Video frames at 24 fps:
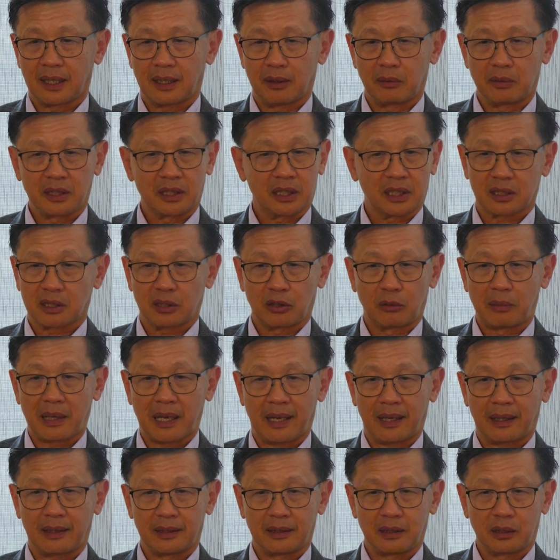We just go back
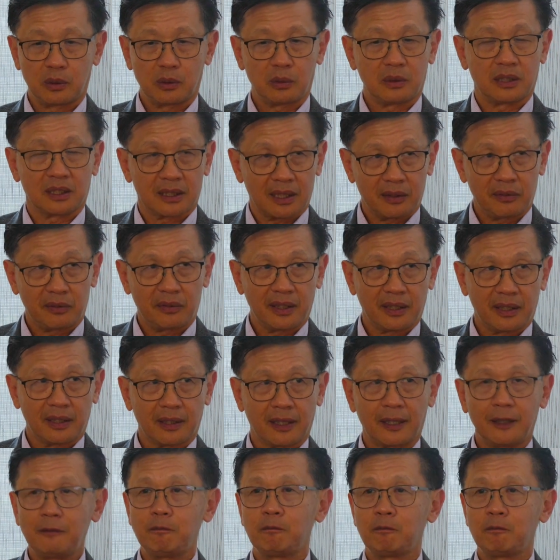and do the same thing again.